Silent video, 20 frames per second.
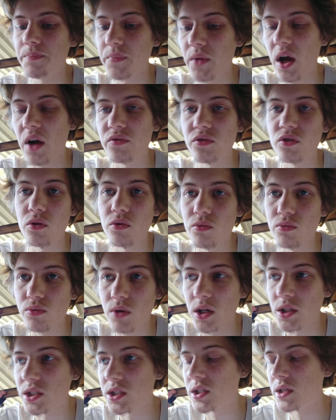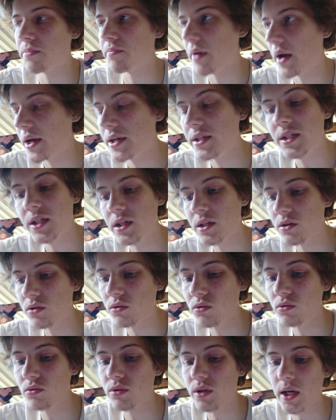after the rust and painting and
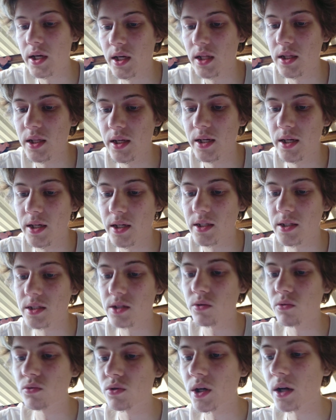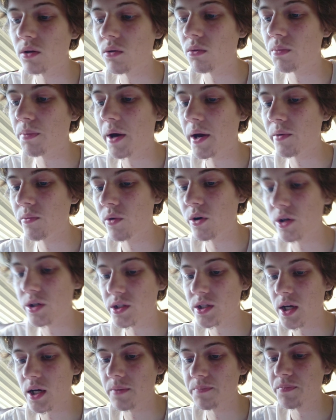all that cleaning is all done, all the paint work's
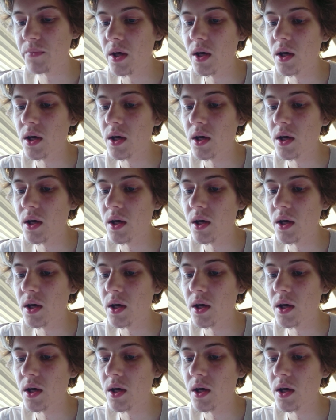done,